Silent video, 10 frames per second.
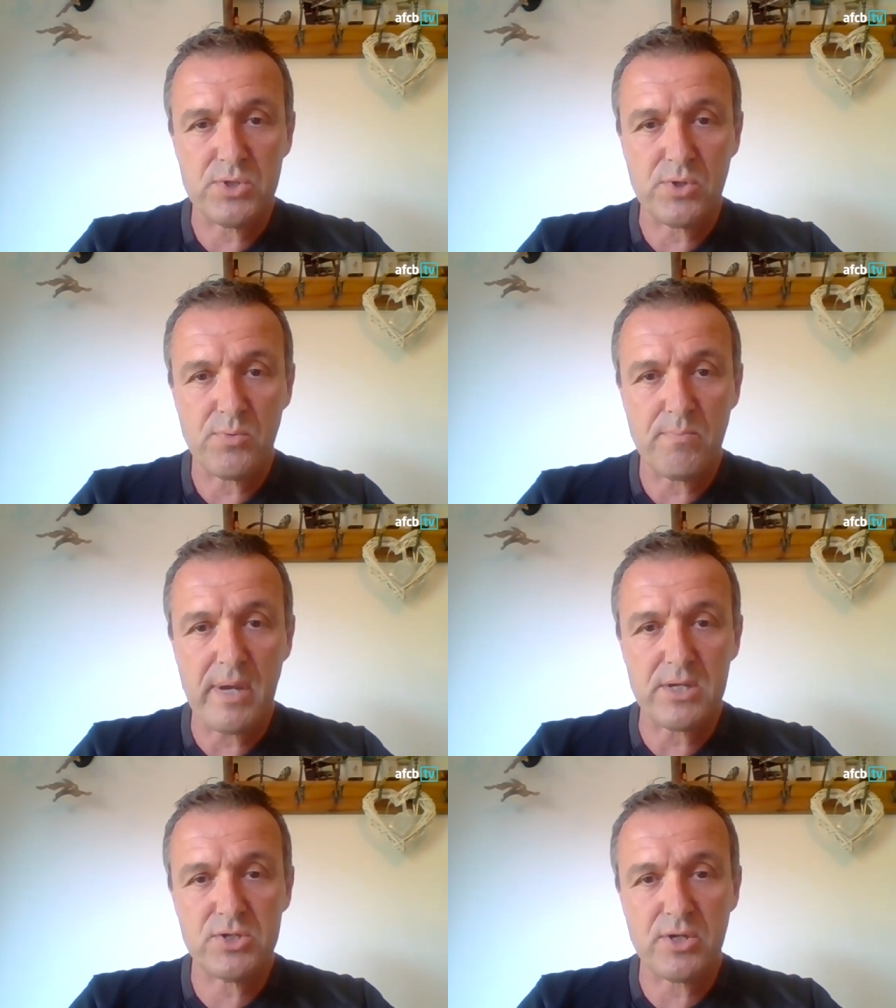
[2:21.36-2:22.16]

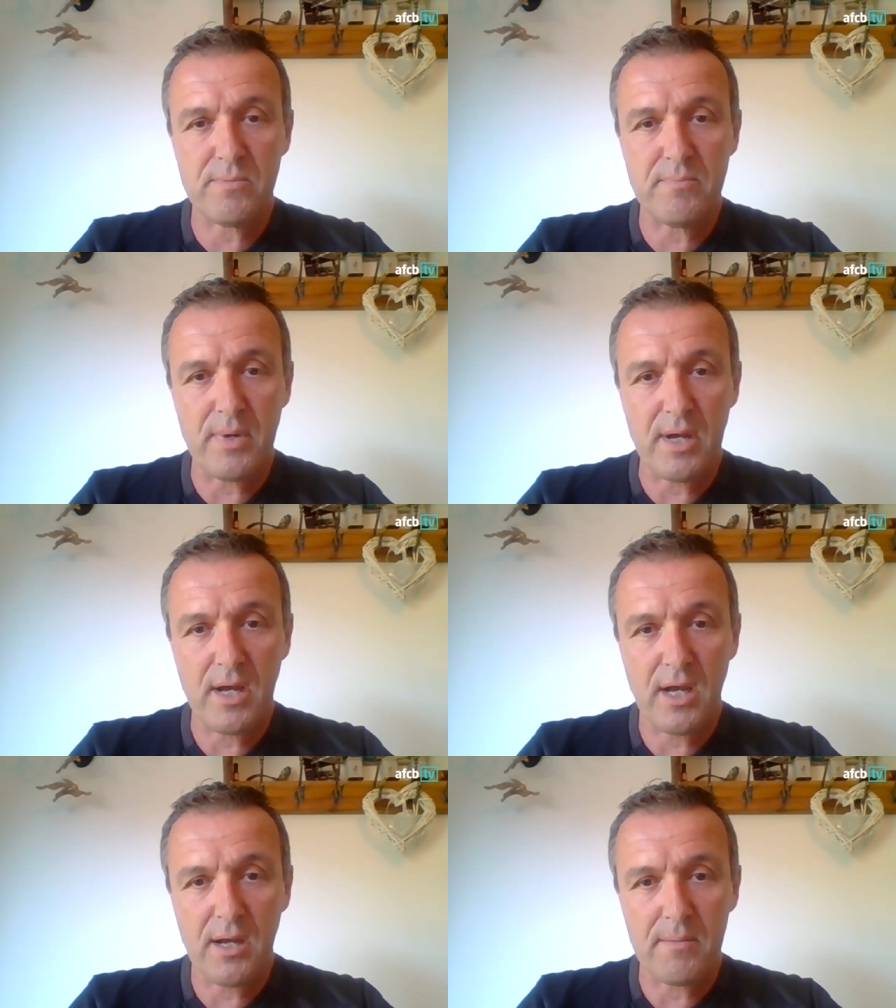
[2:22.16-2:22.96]
make some
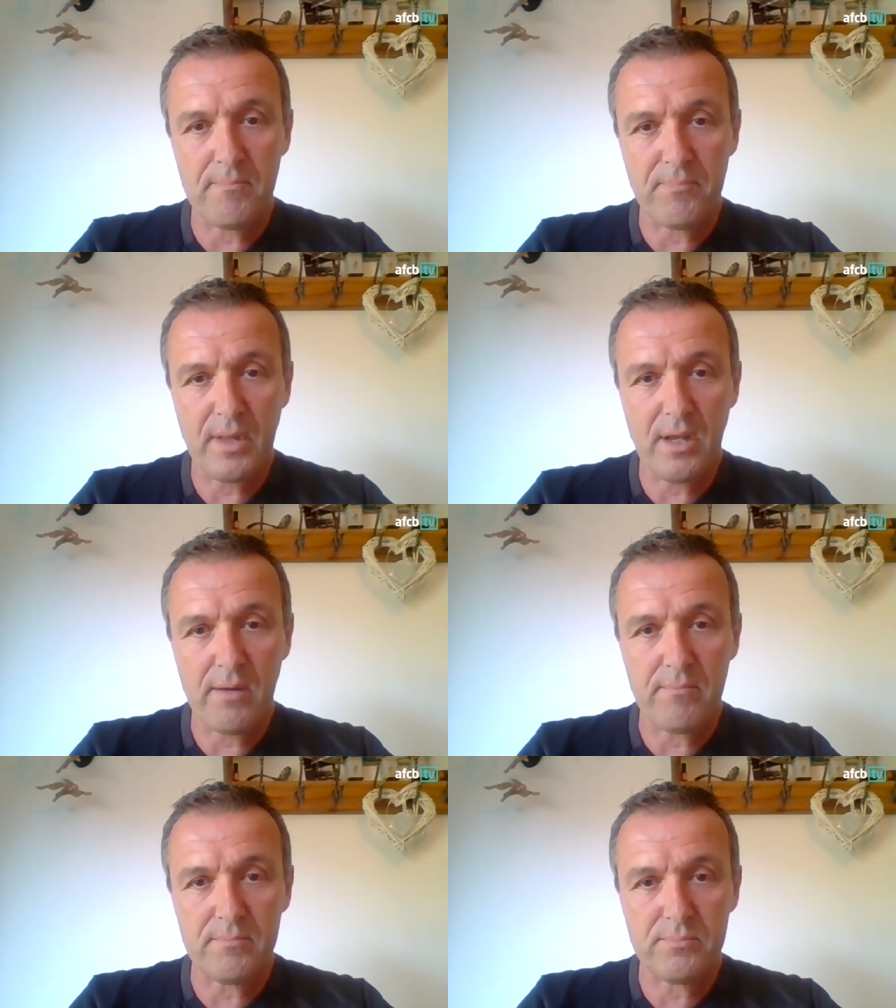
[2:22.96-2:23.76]

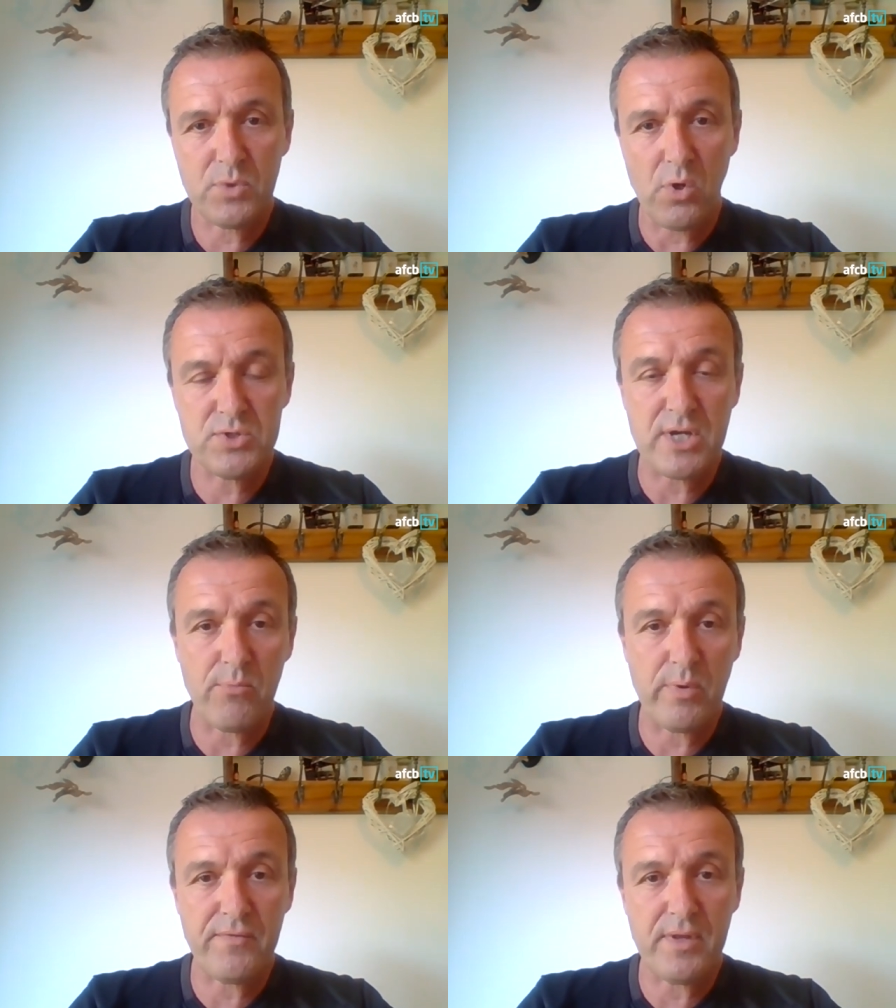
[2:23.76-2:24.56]
contact with